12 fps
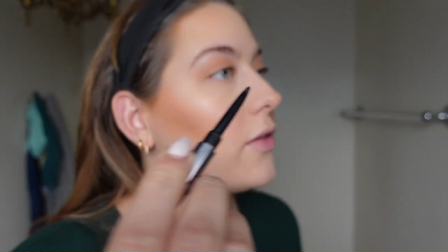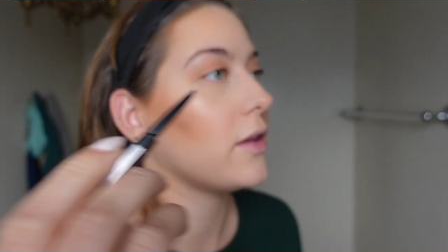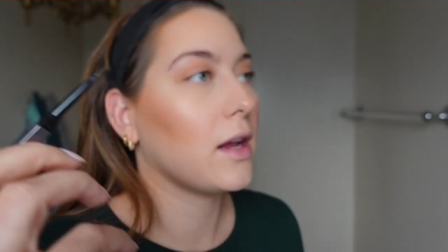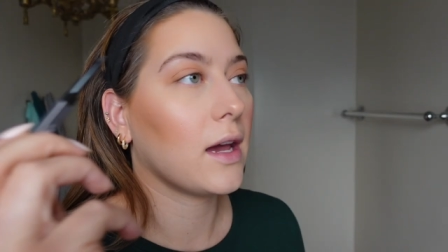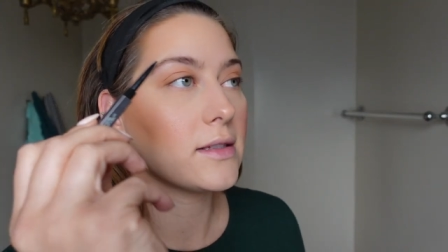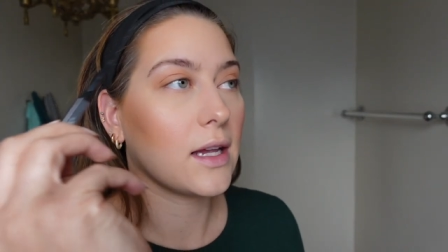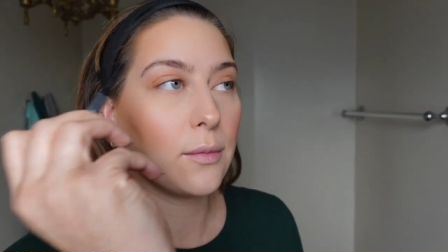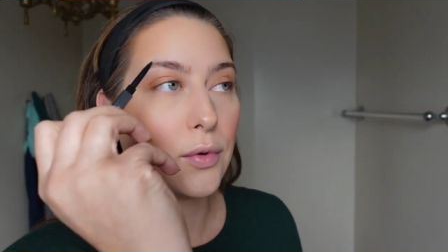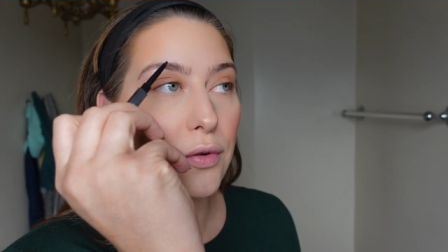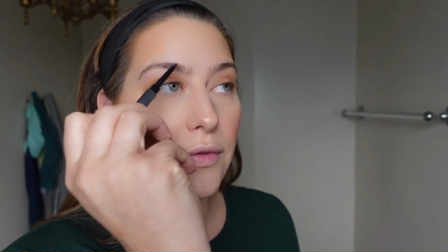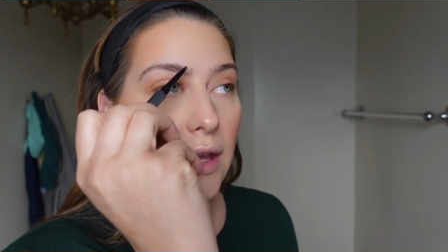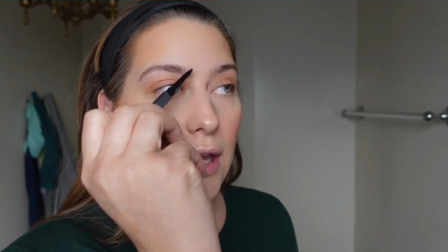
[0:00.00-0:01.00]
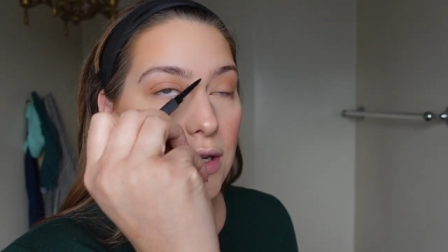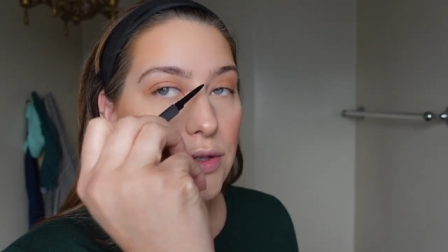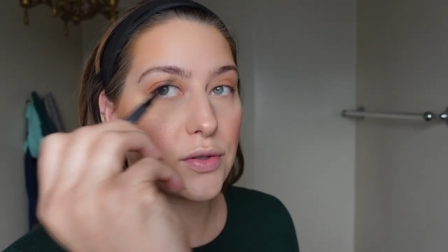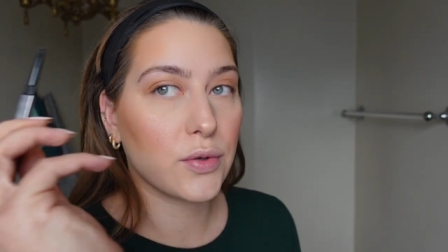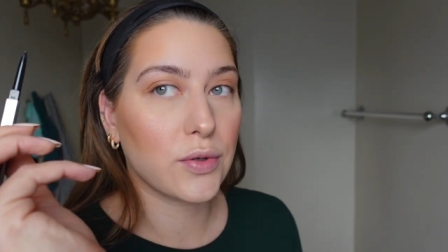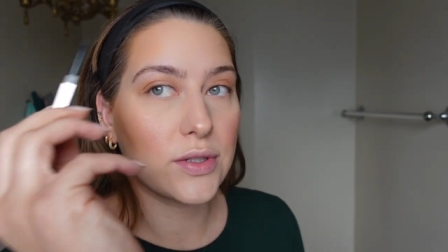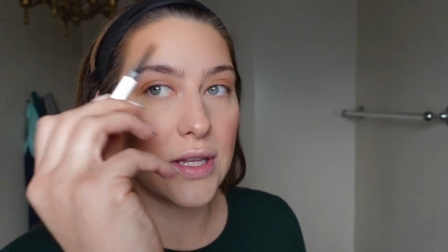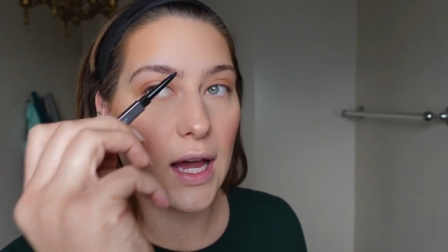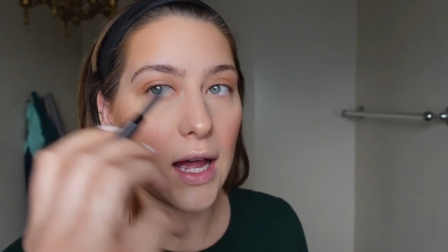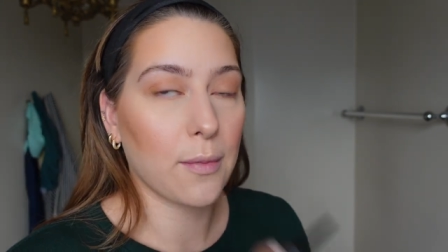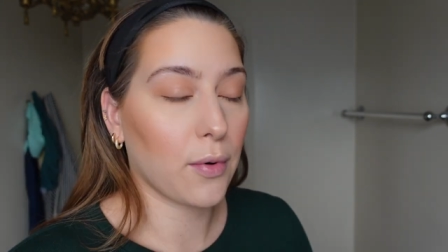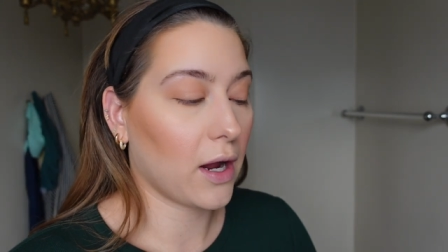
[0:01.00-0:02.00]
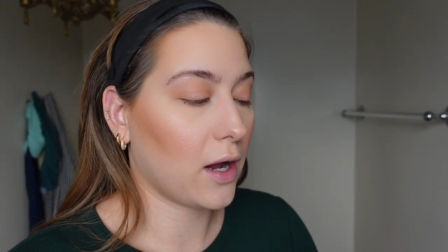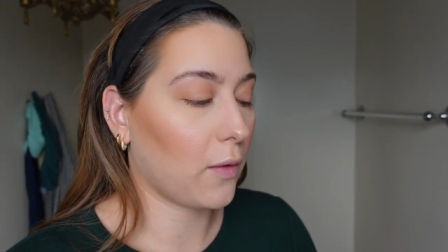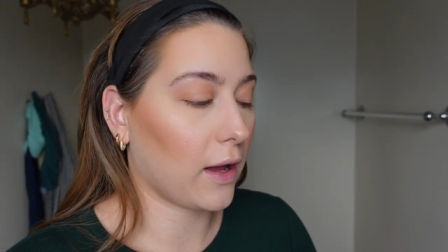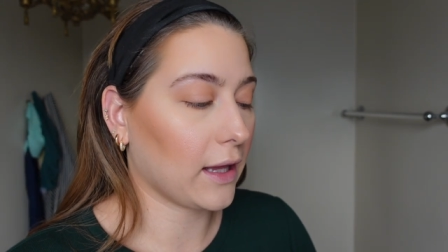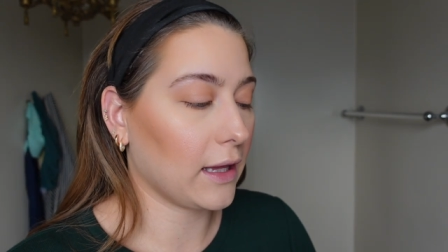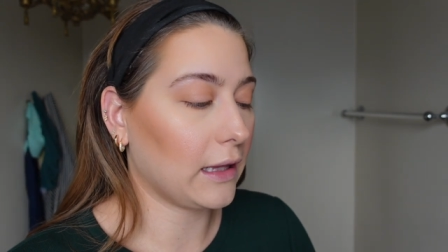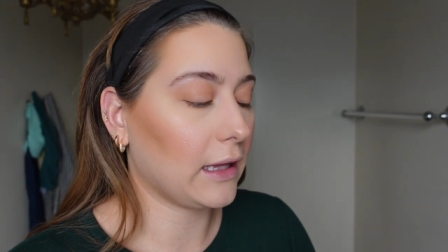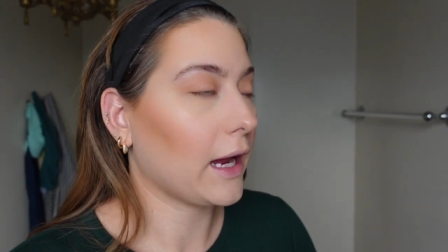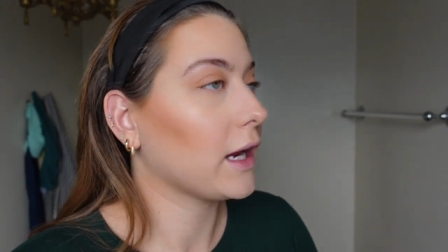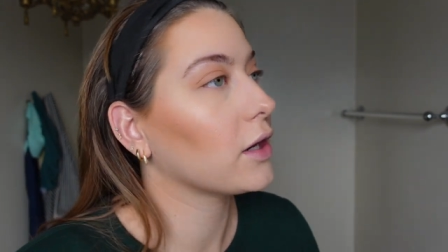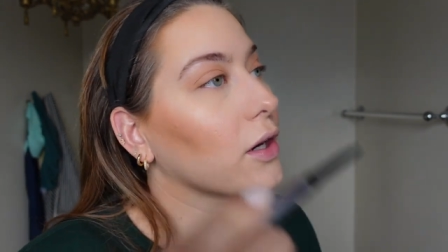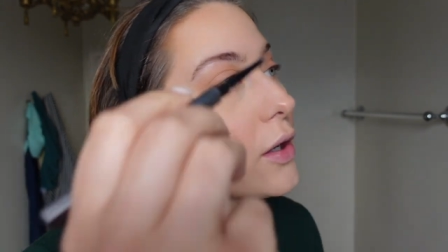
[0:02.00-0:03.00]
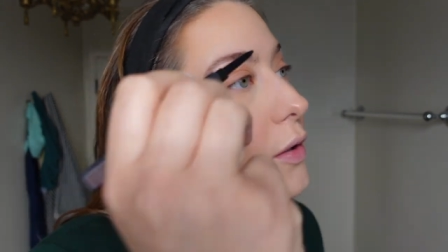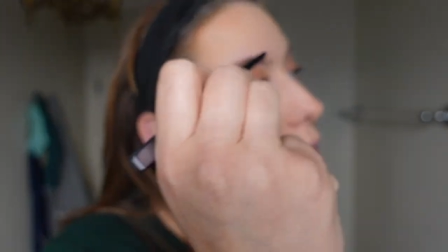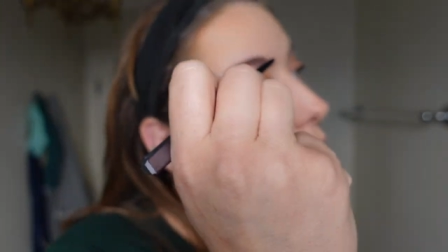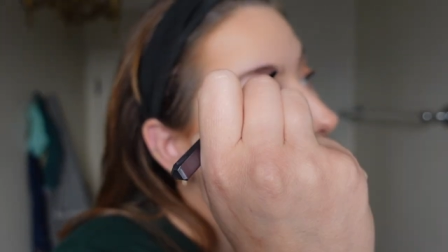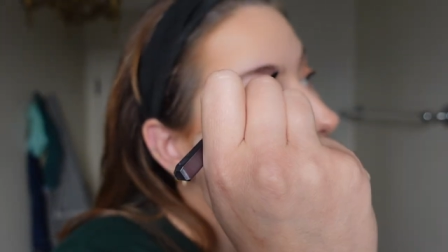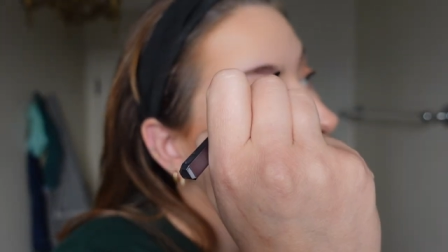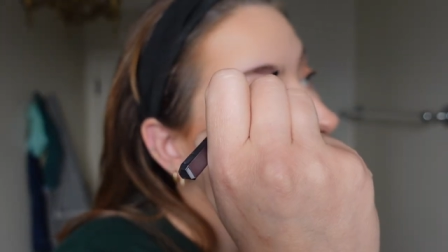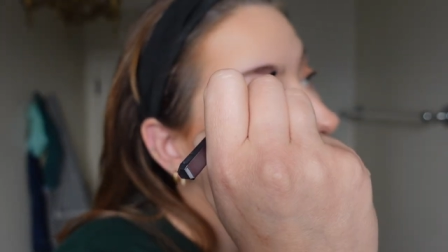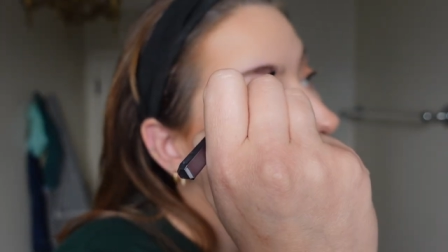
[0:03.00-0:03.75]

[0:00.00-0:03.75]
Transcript: And then as I move in towards the eyebrow, I get lighter with my